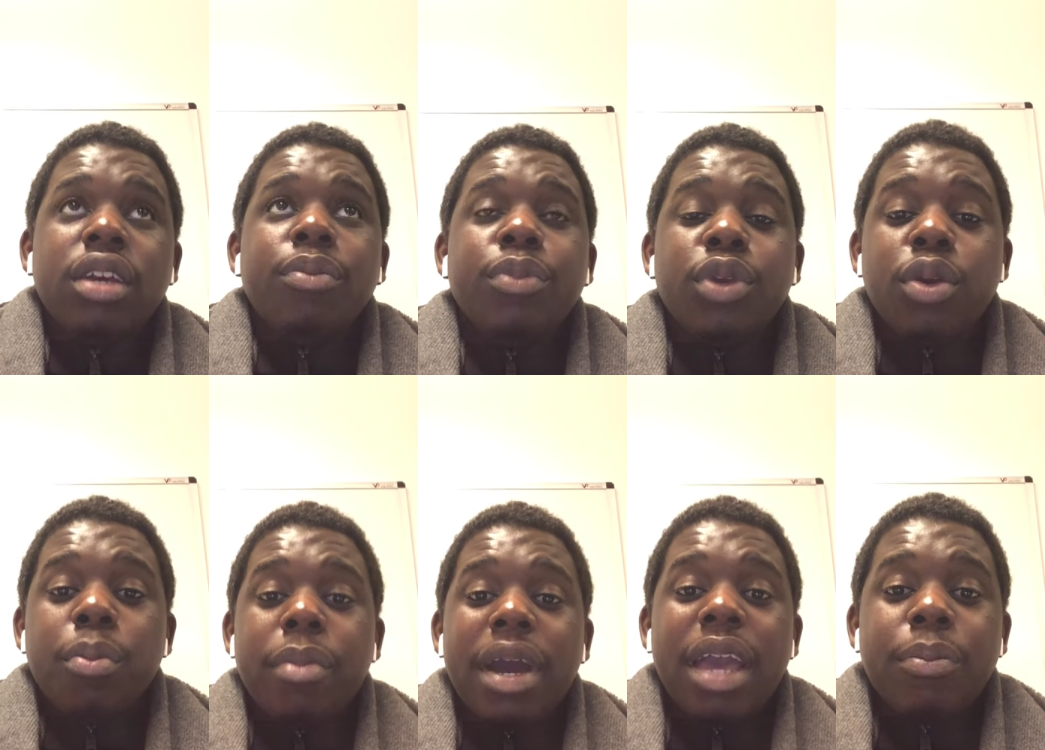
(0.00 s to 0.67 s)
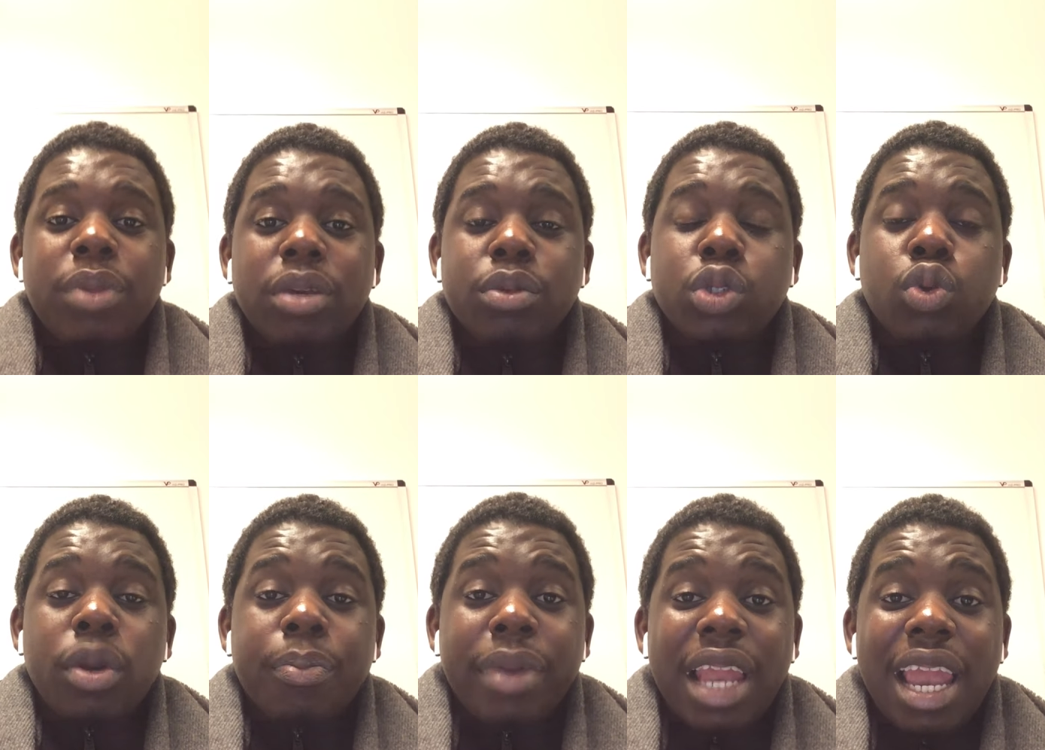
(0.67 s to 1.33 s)
but you might be able to
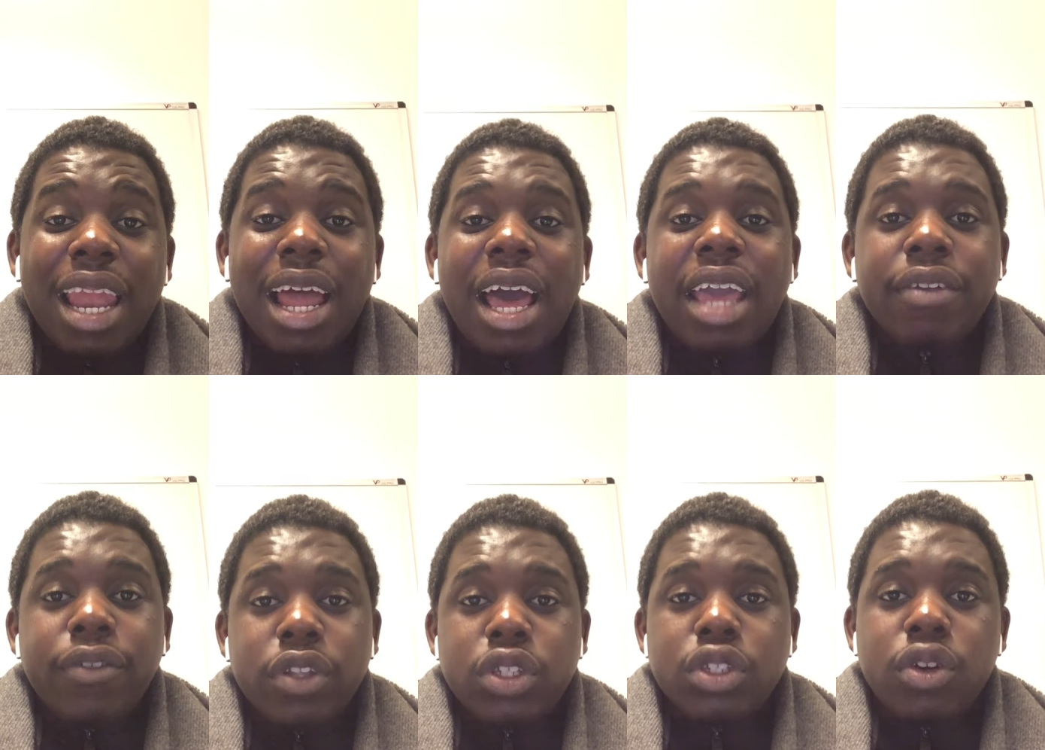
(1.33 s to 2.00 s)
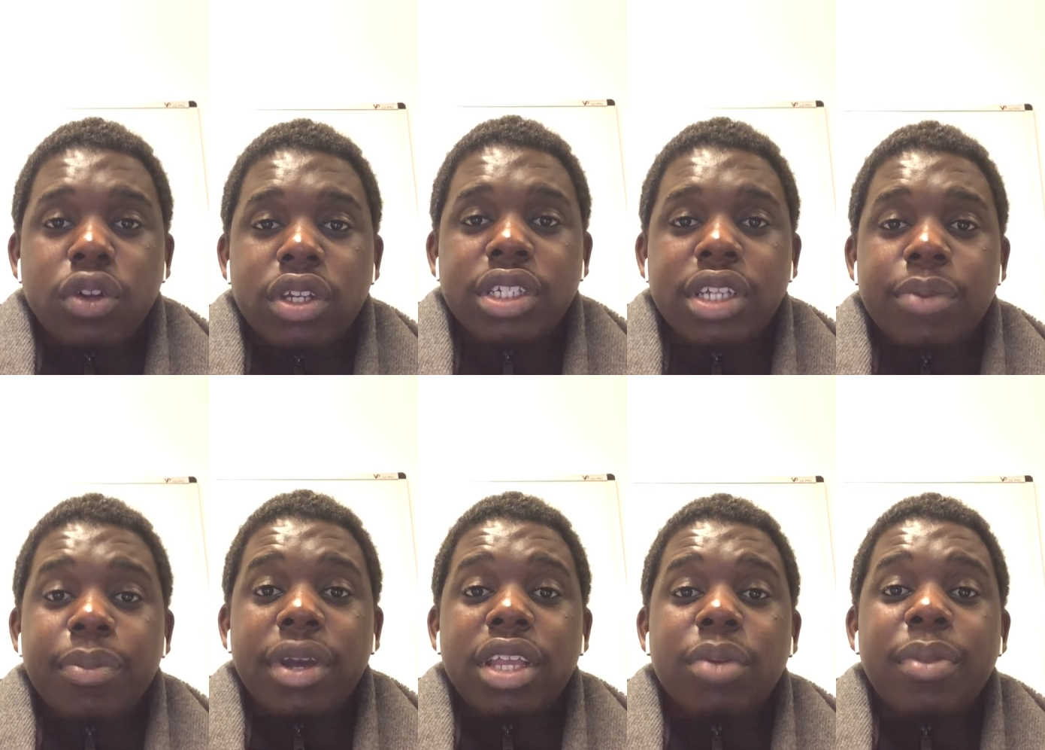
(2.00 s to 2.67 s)
apply for the scholarship
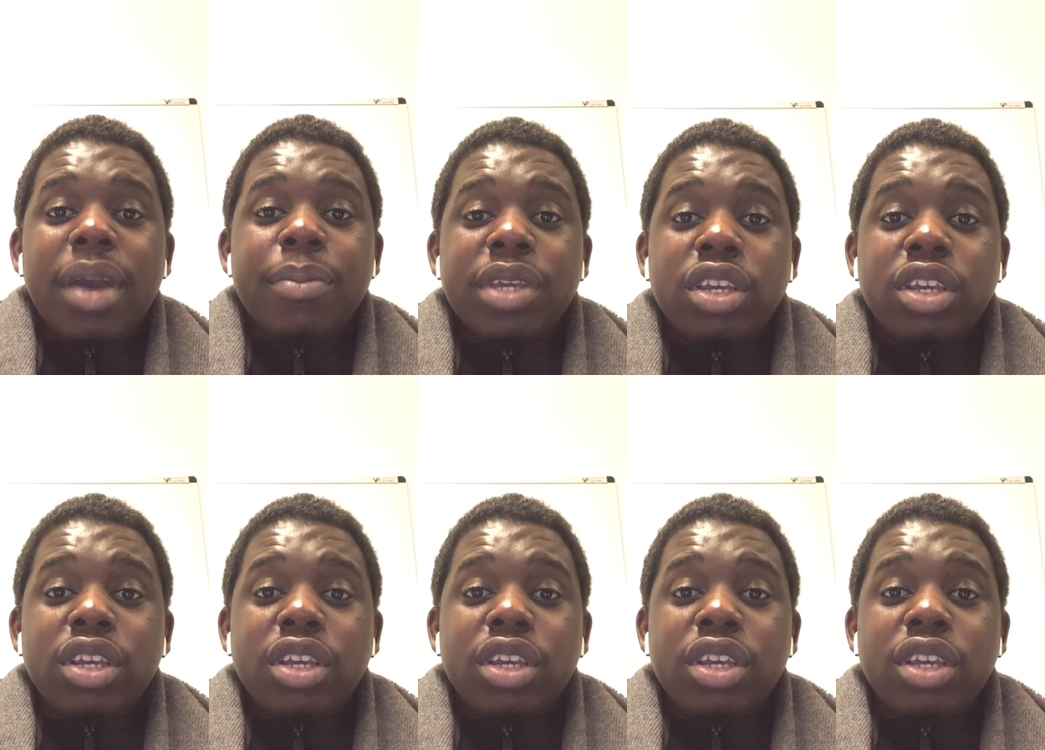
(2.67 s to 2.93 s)
and you might be